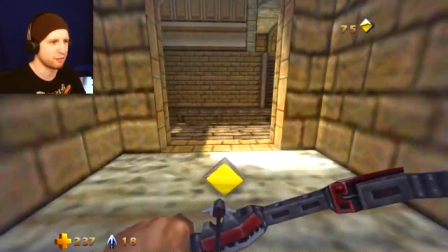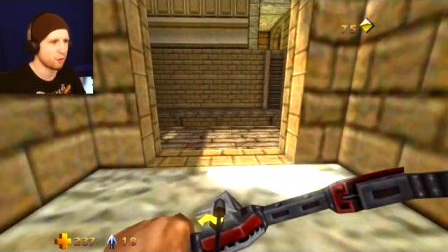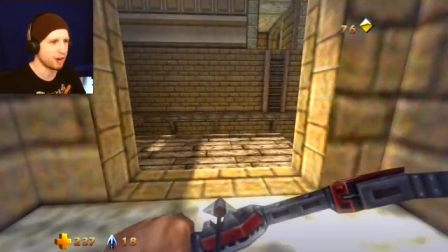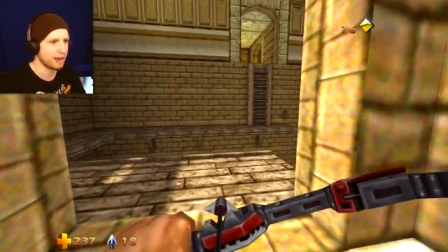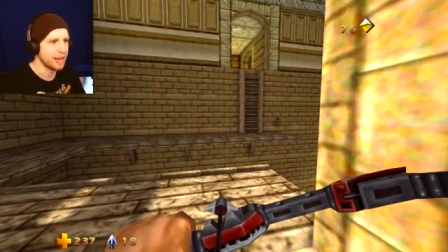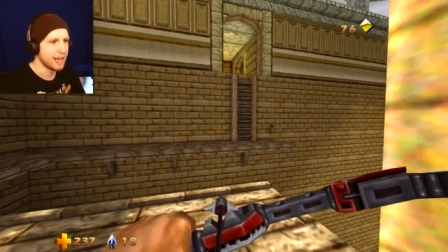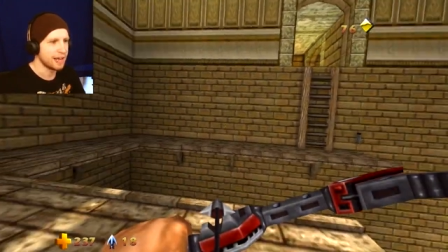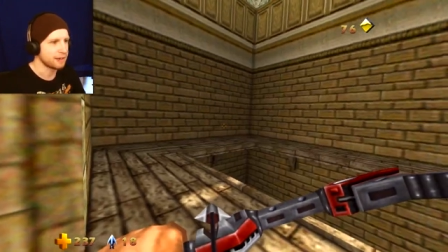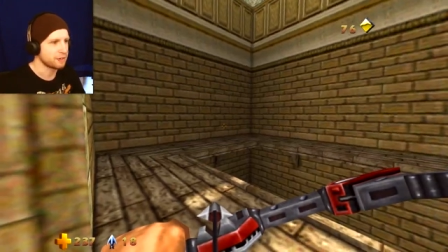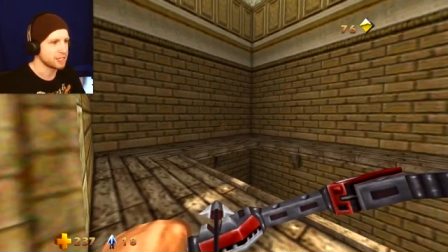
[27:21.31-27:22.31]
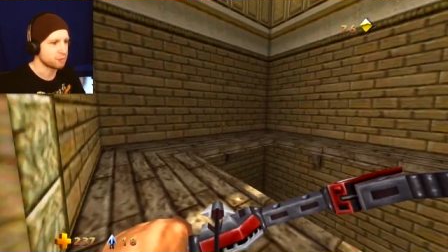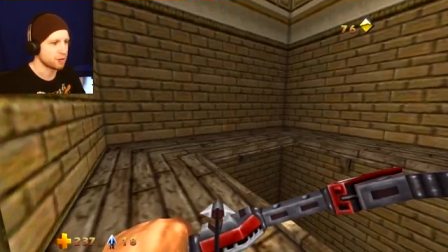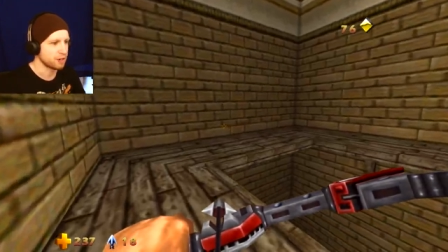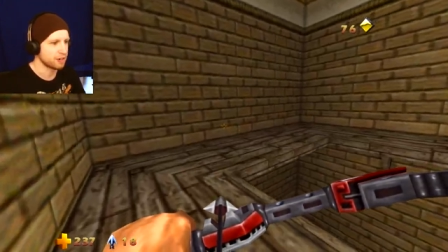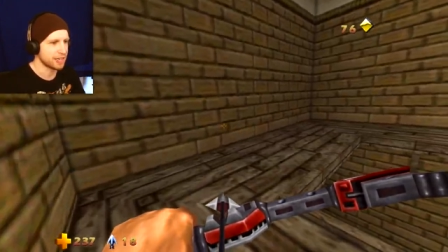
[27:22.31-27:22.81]
for it. Anyways,
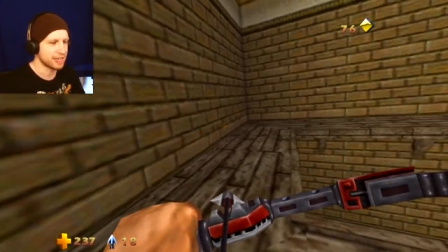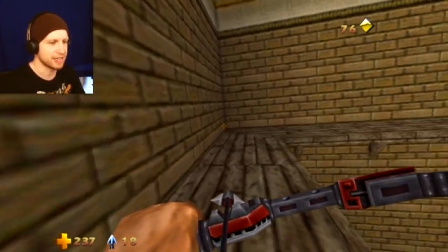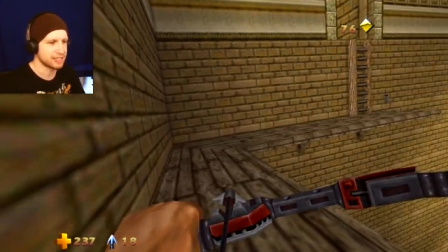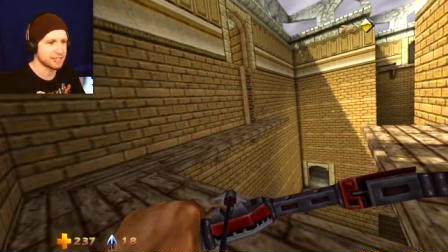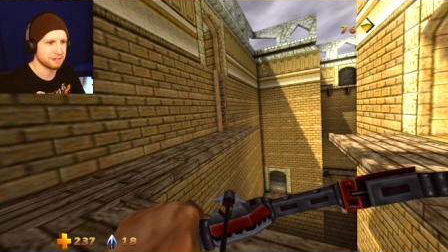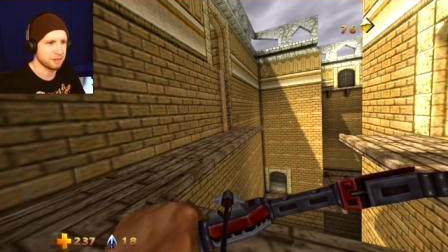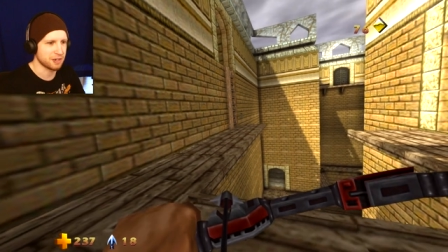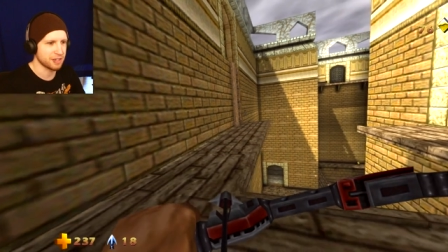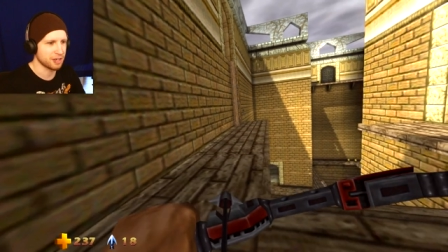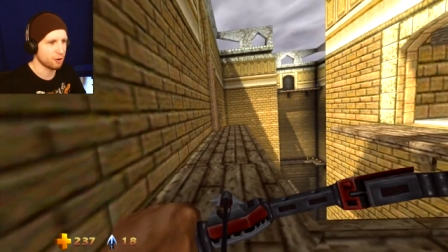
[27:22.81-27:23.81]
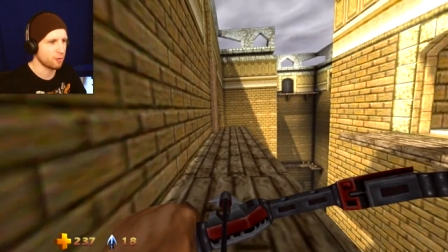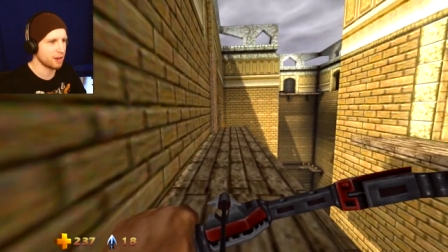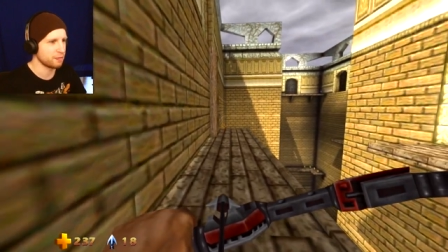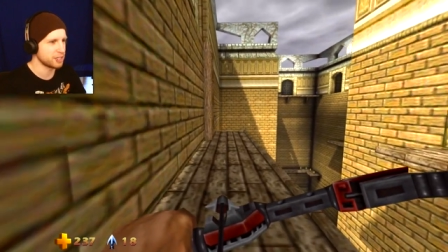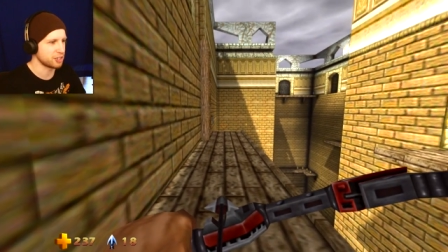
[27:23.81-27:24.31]
where is... Well, you know
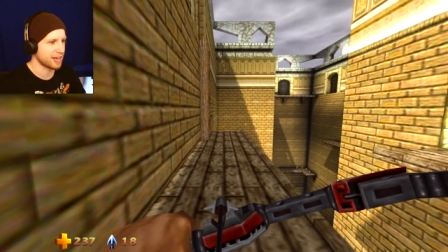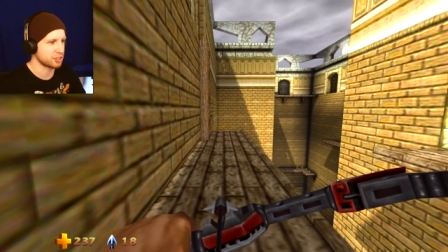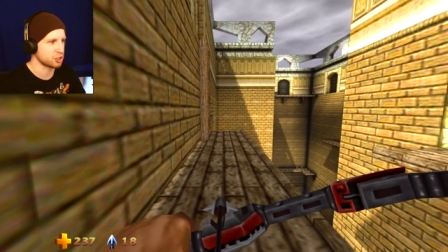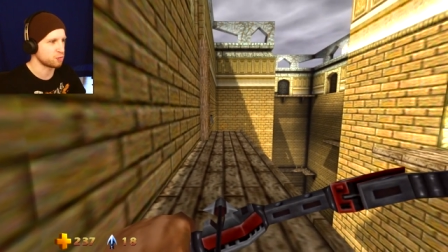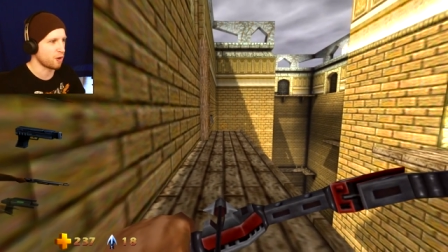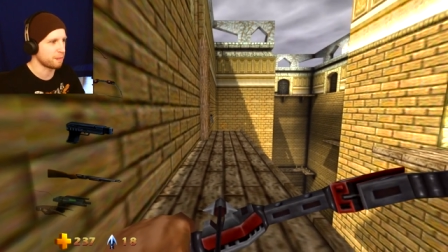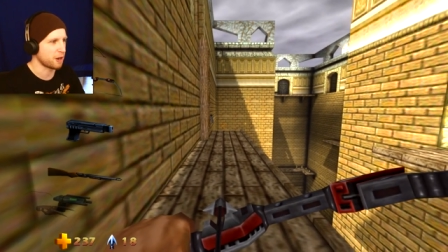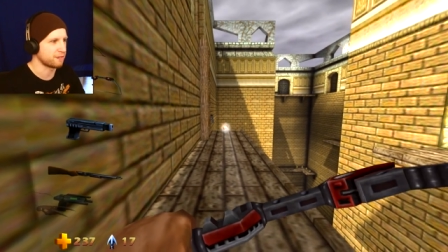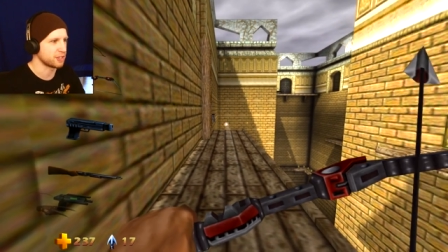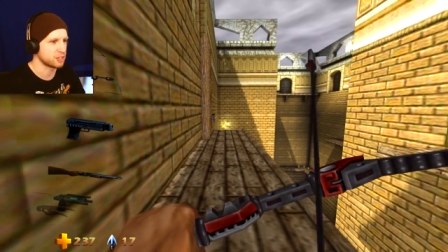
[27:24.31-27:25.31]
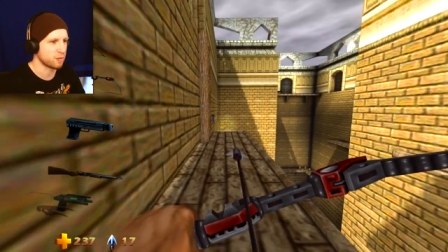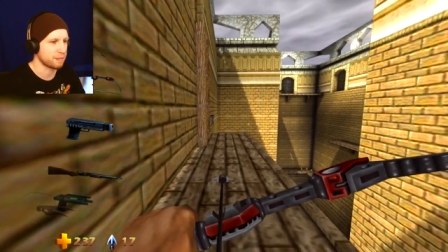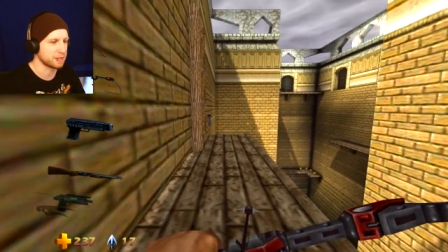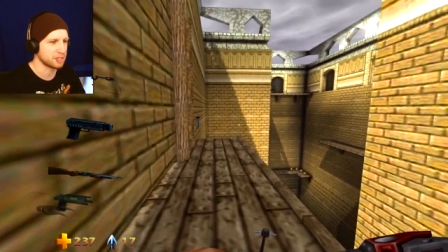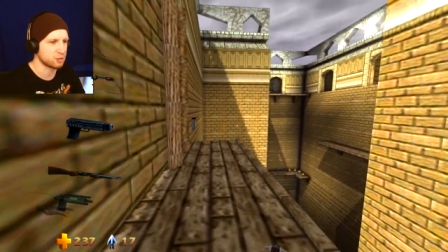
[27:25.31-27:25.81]
what? We should actually swap off of this
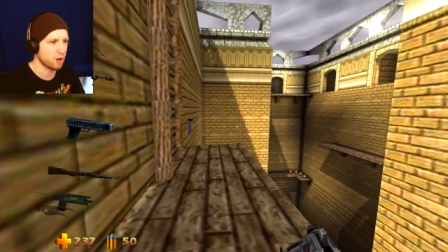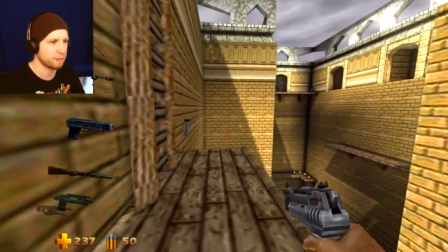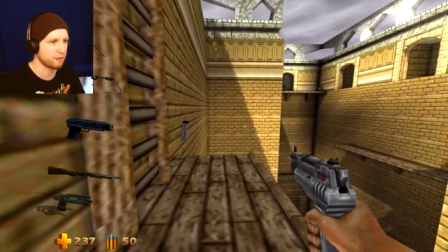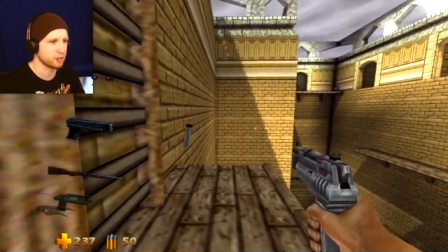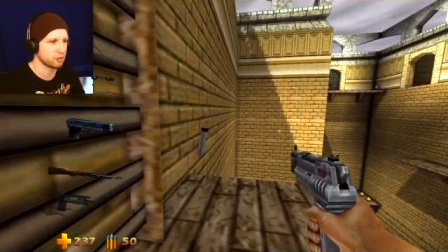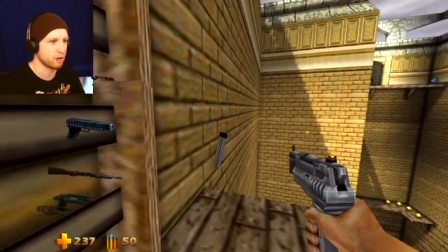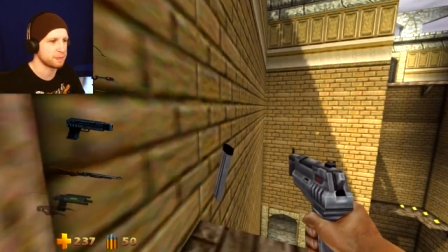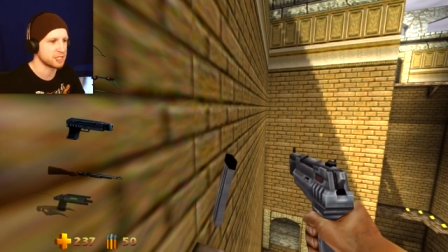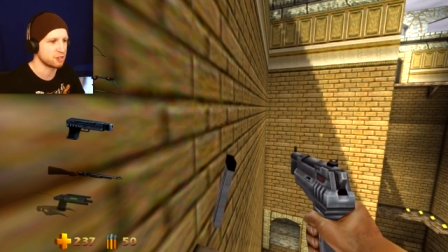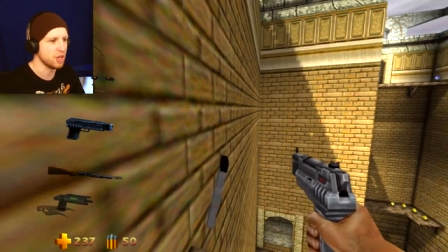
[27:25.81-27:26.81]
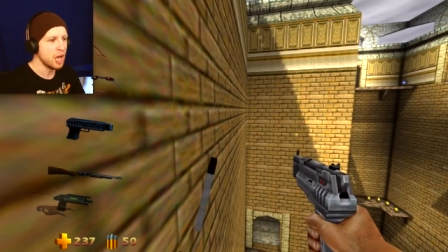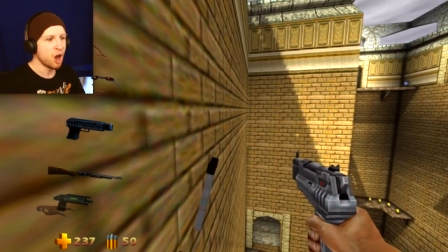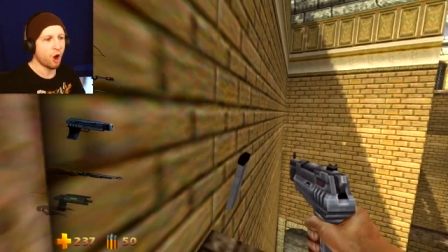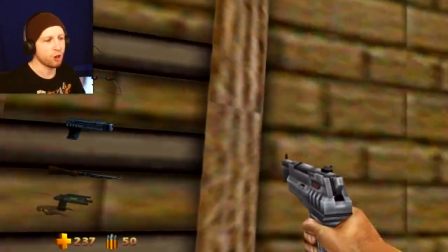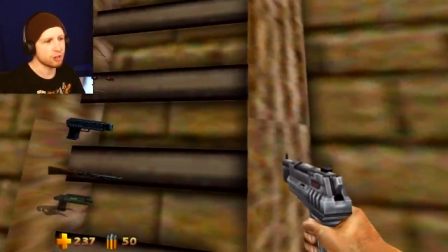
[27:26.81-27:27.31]
weapon. Let's swap over to our pistol.
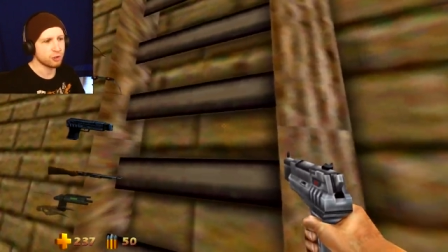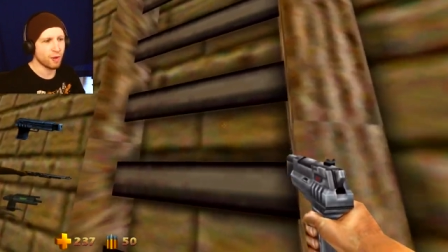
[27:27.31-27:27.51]
All of the